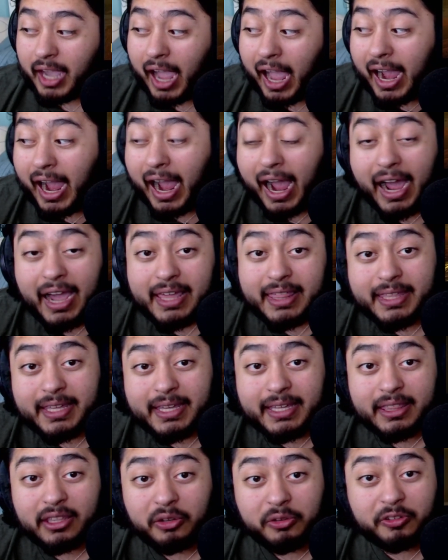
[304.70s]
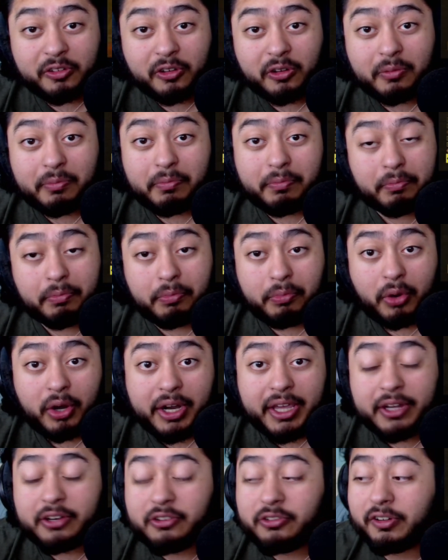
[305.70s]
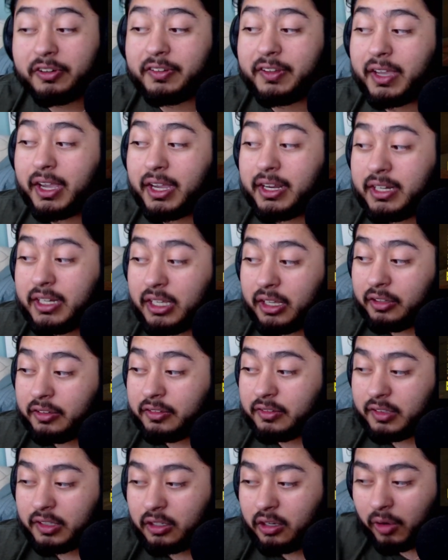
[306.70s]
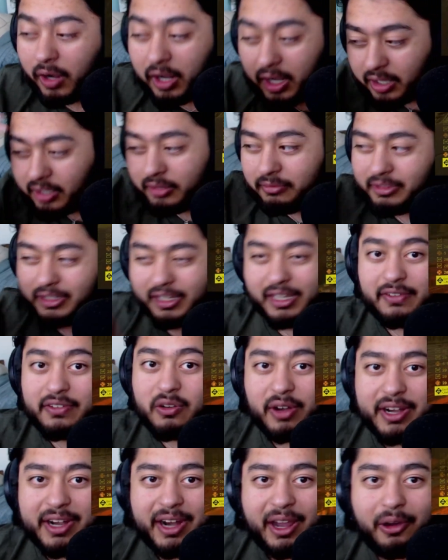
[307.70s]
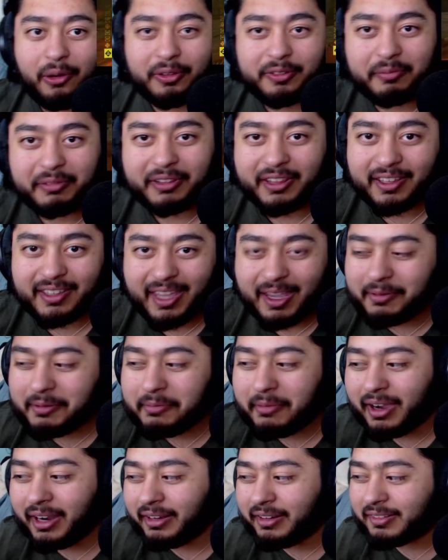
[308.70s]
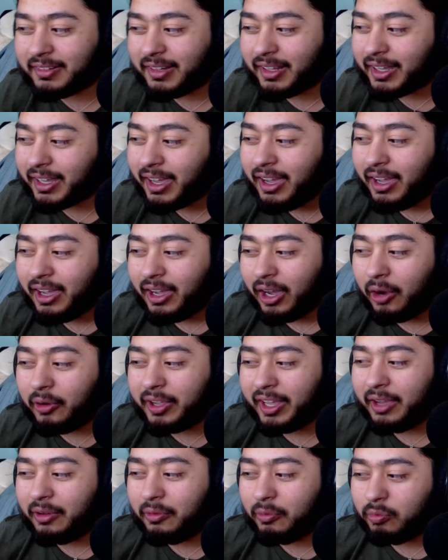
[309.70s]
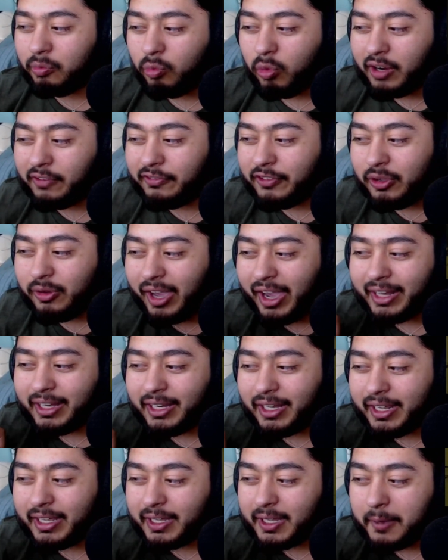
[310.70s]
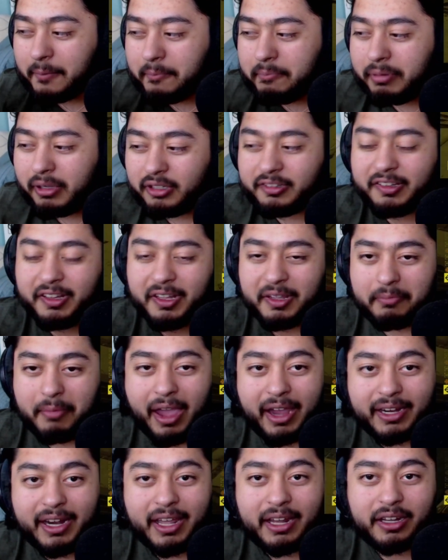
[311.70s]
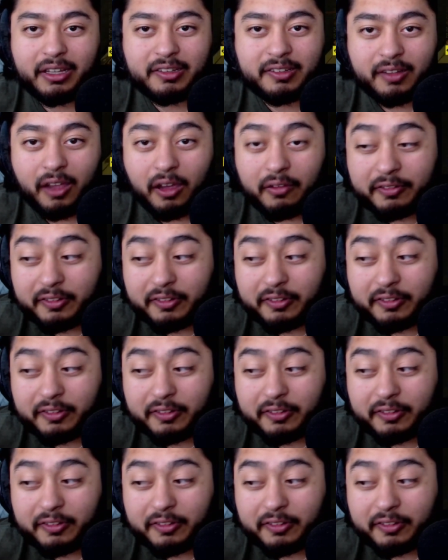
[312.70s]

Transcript: I think those are pretty interesting ideas. You know, even right now, something that came to mind is like, okay, what if you had like pulsing magnetic stuff?